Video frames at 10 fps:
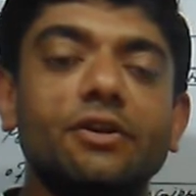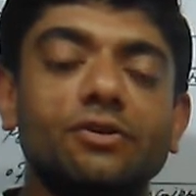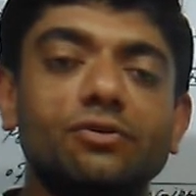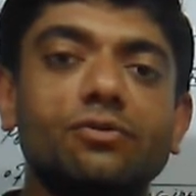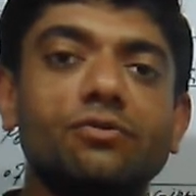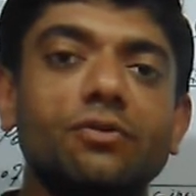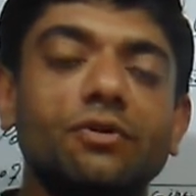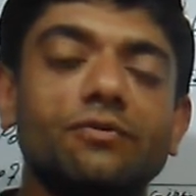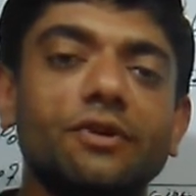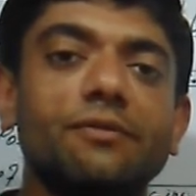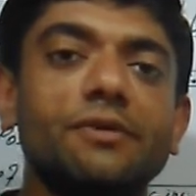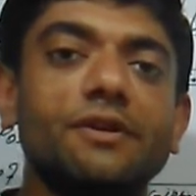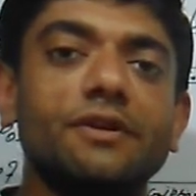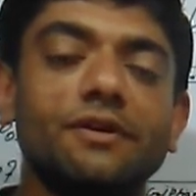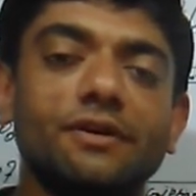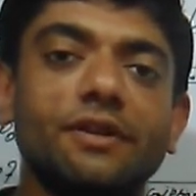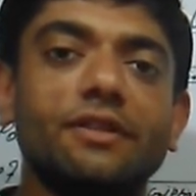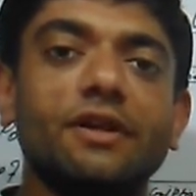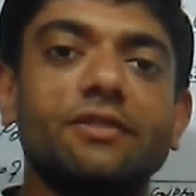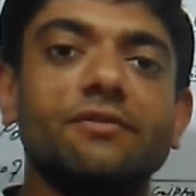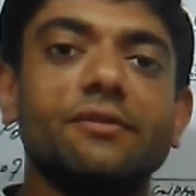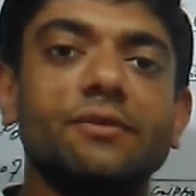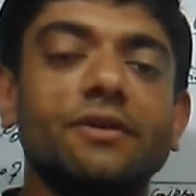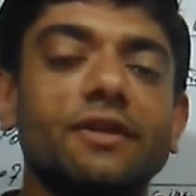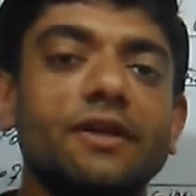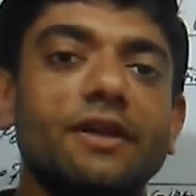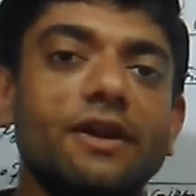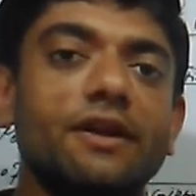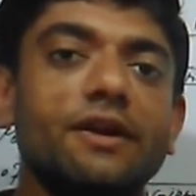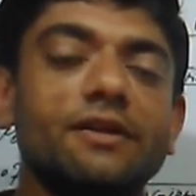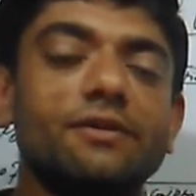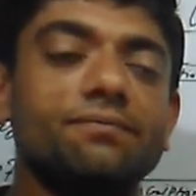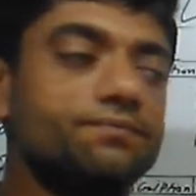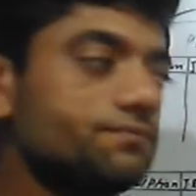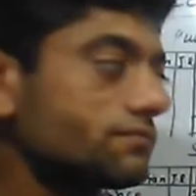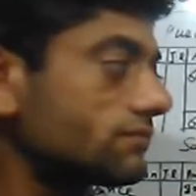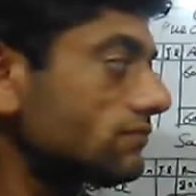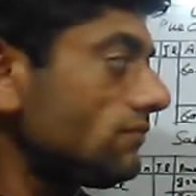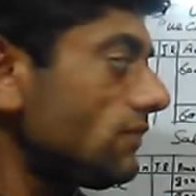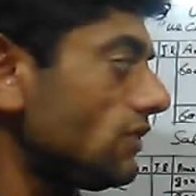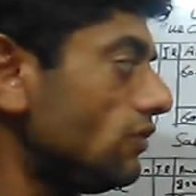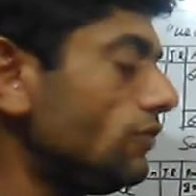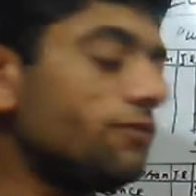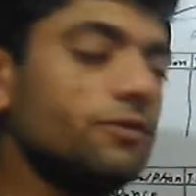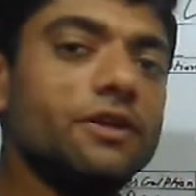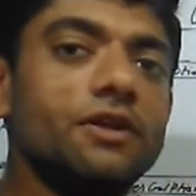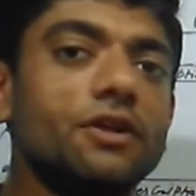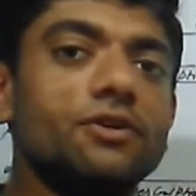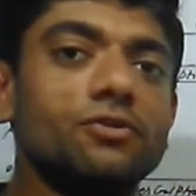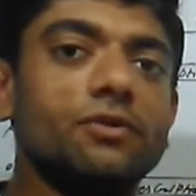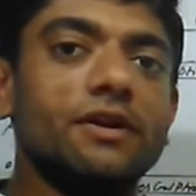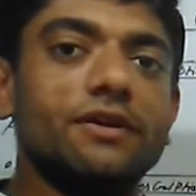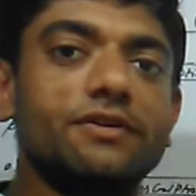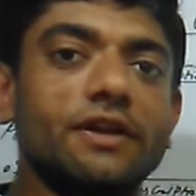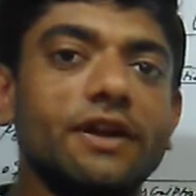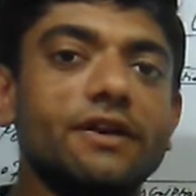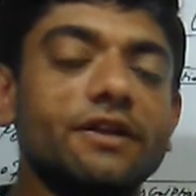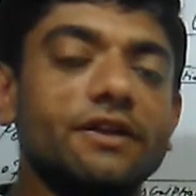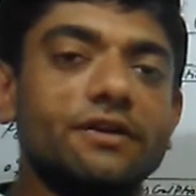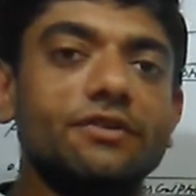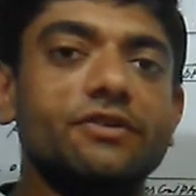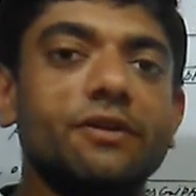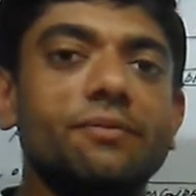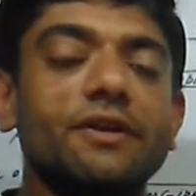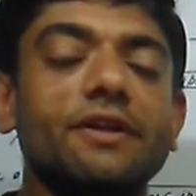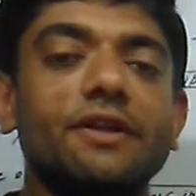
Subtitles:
you will be discuss with me, and I hopefully you understand this topic.